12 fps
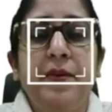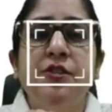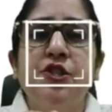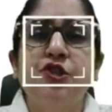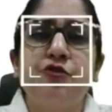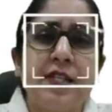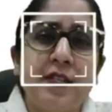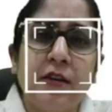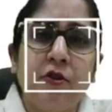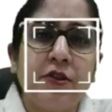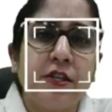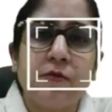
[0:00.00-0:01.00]
stressing
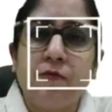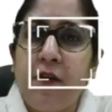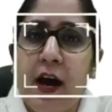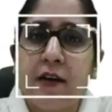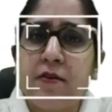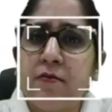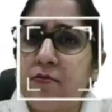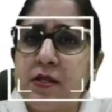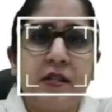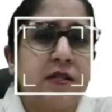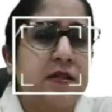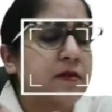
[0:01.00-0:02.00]
on this fact
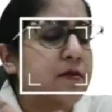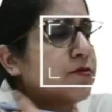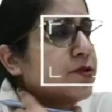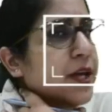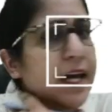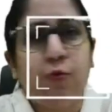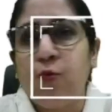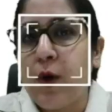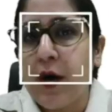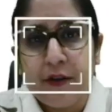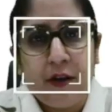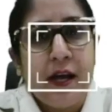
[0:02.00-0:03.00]
since day one.